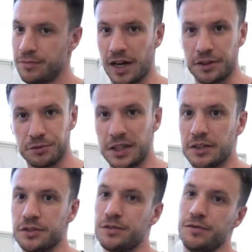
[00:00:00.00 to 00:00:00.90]

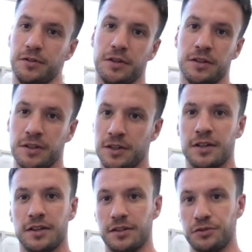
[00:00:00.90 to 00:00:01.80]
Arduinos for
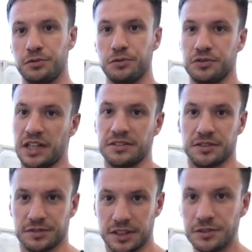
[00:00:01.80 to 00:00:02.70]
the two
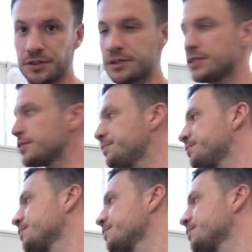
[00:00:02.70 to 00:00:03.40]
sets of sensors.